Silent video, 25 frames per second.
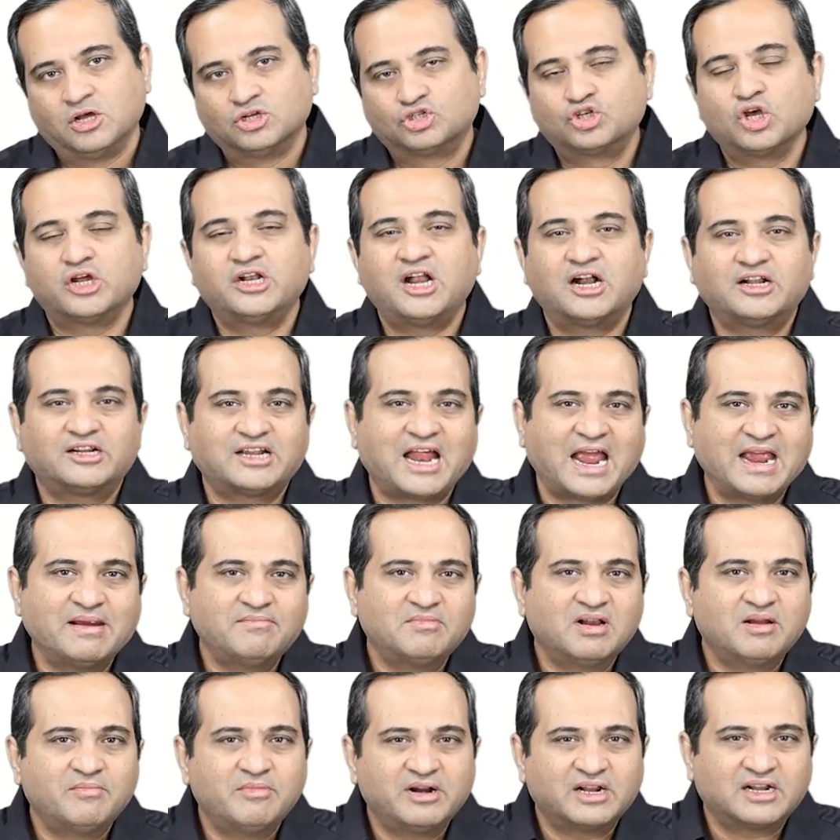So in a time
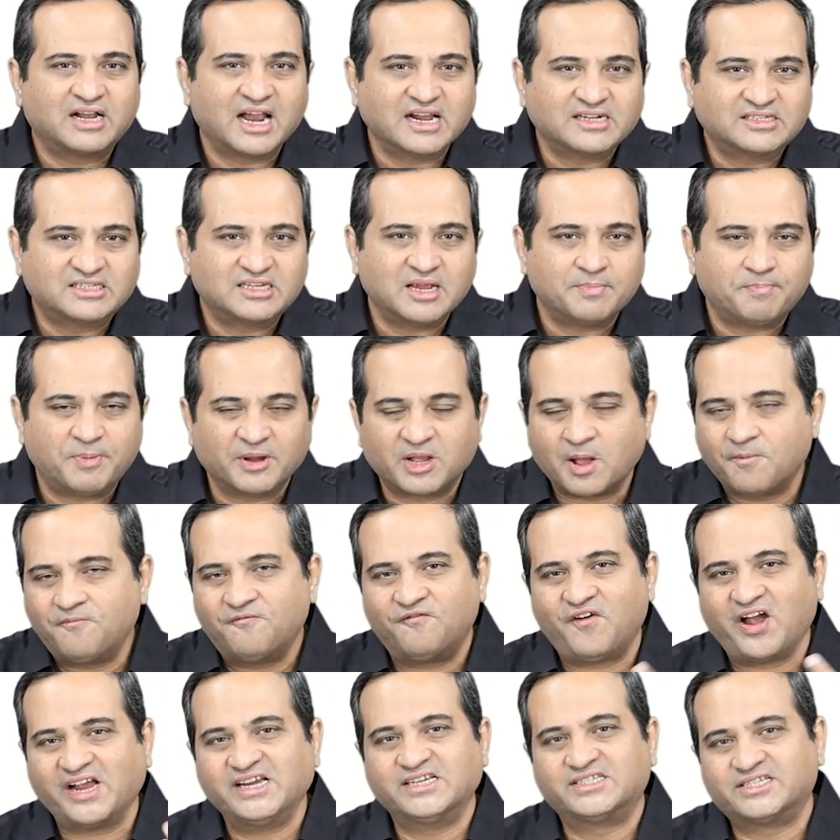limit, let's say, pick up
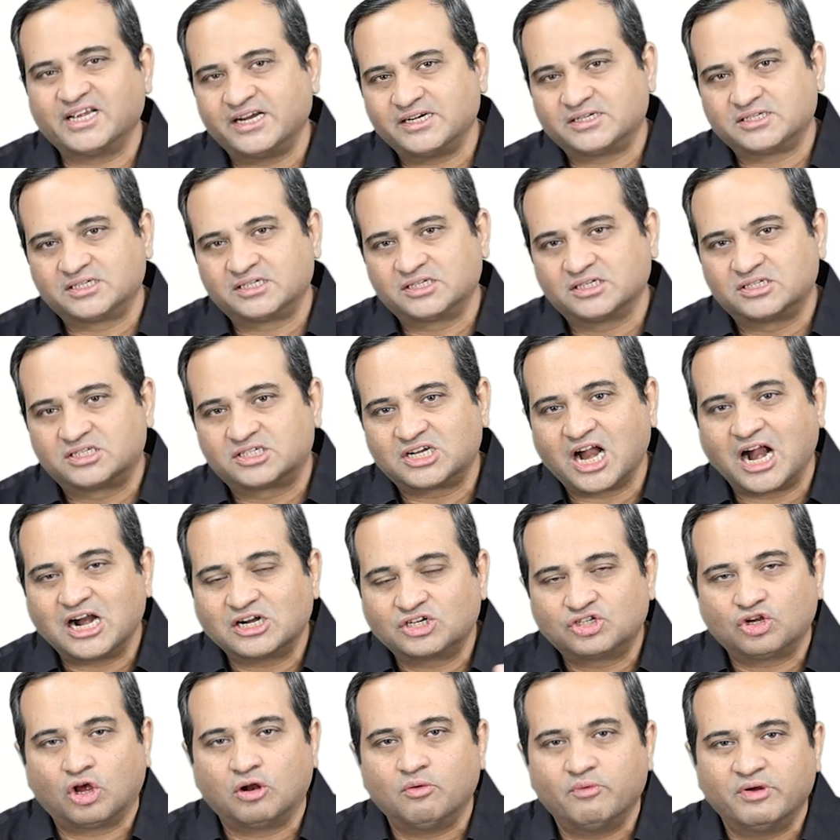5 sets,
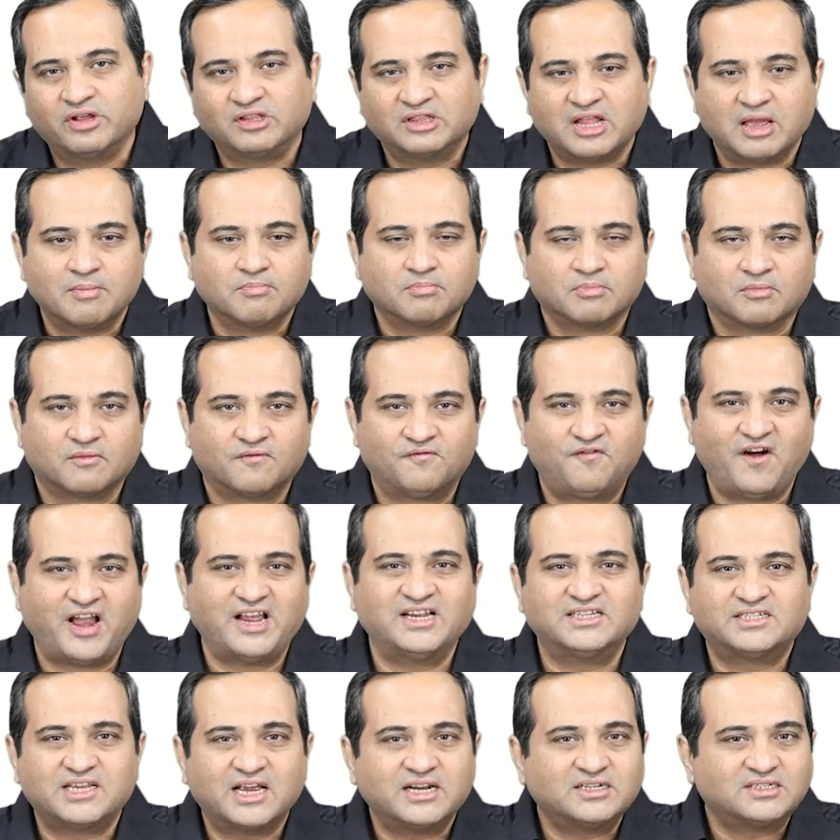start solving them.
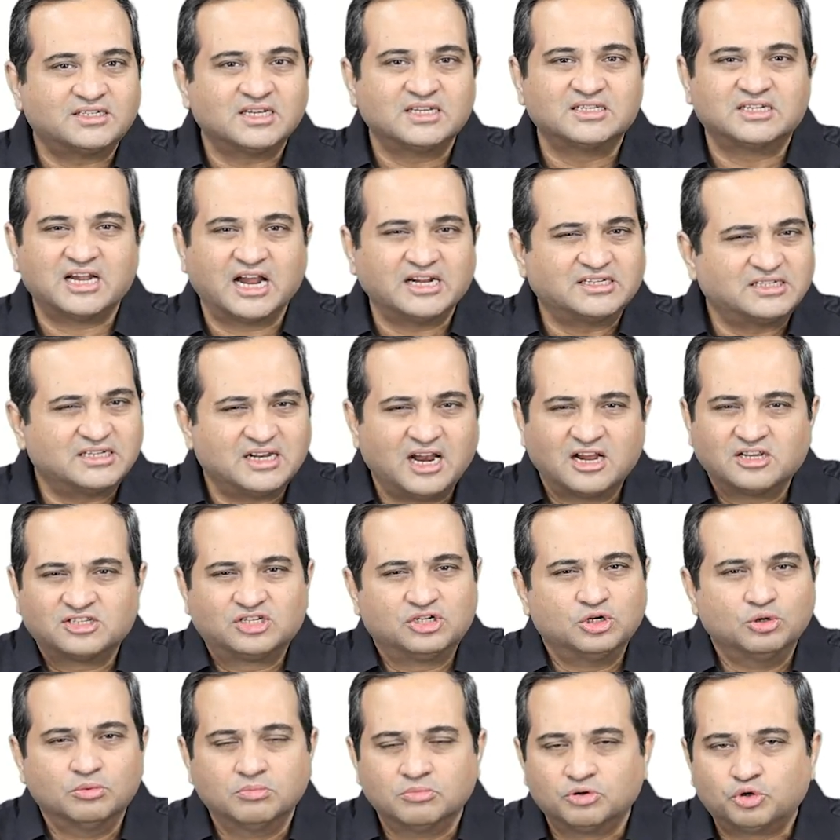5 sets is, let's
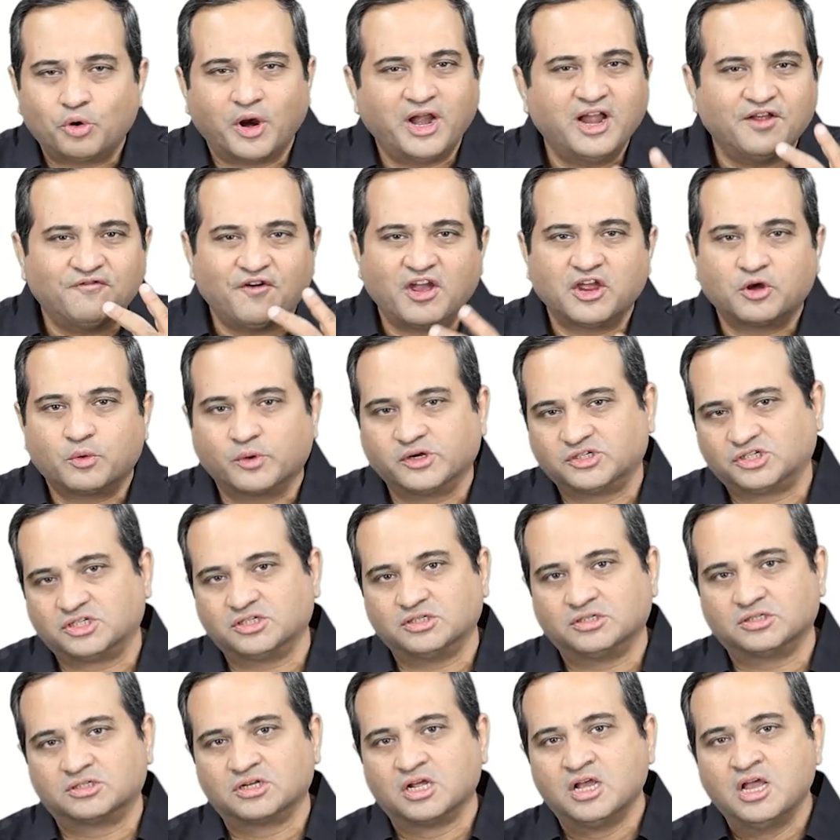assume, 25
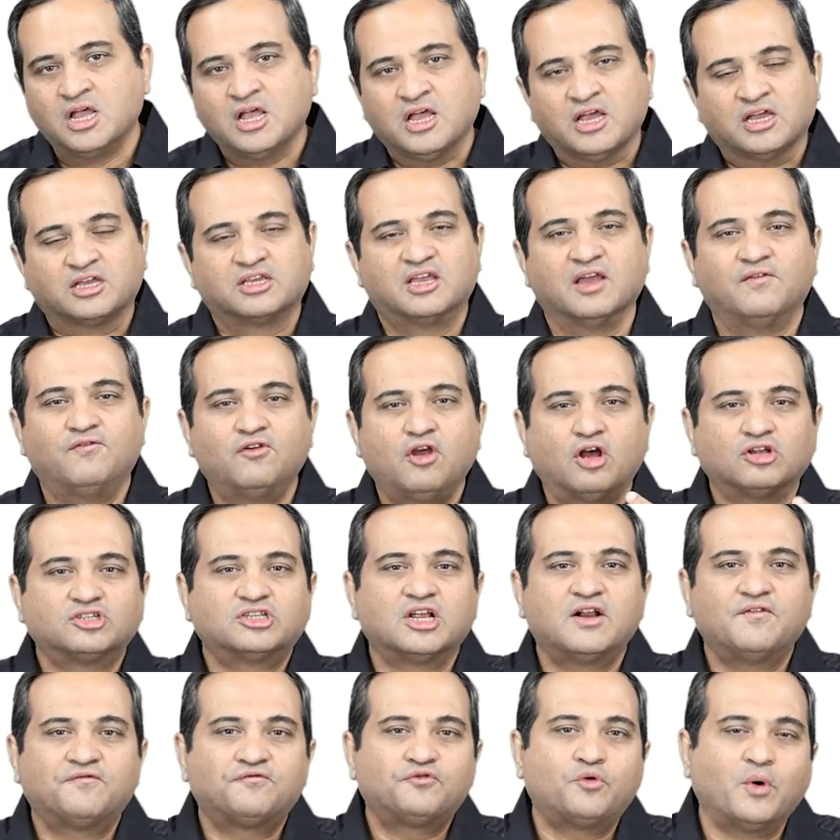questions. Give
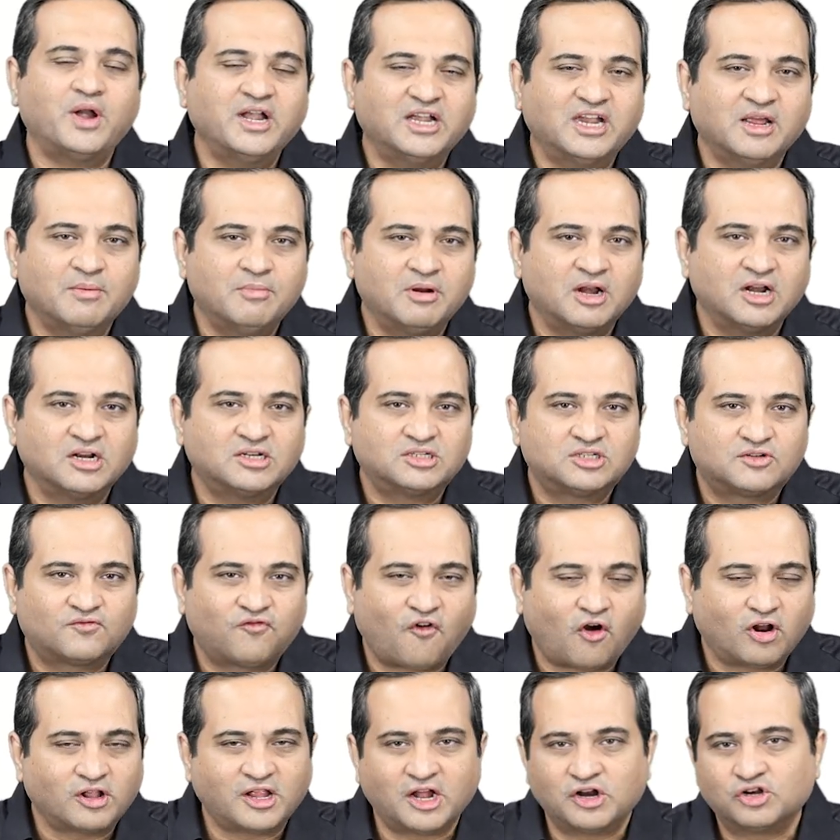yourself 20 minutes
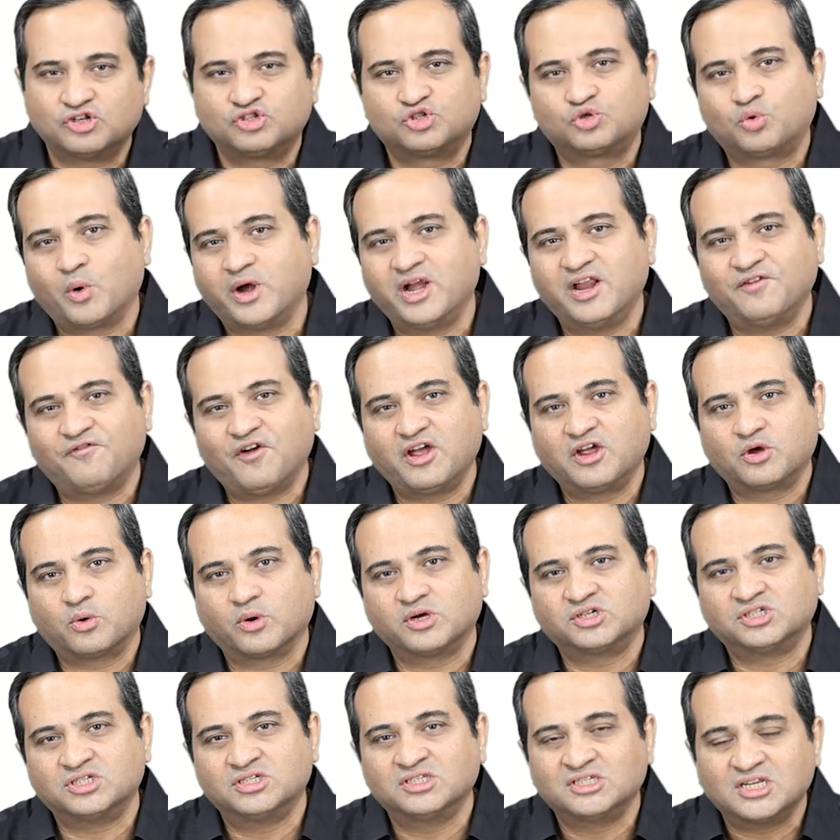for that 25
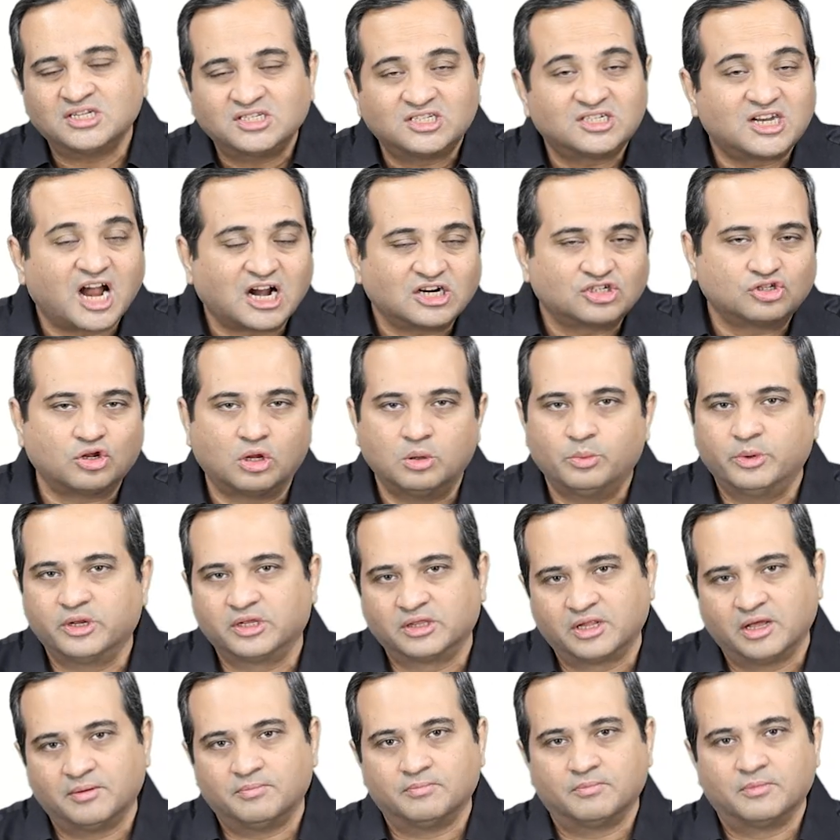questions and start
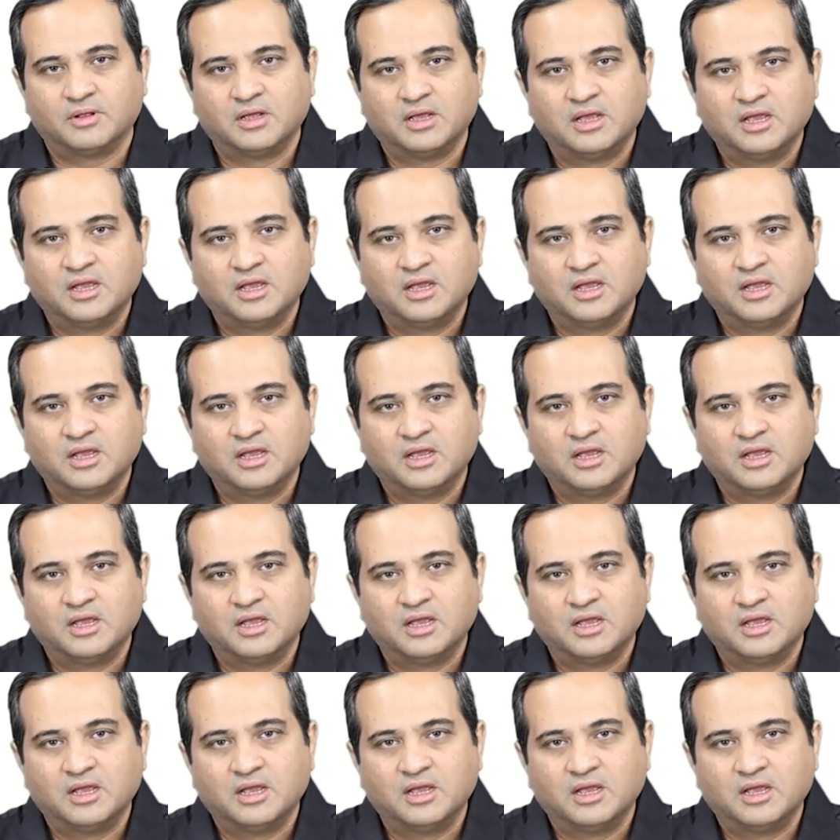solving them.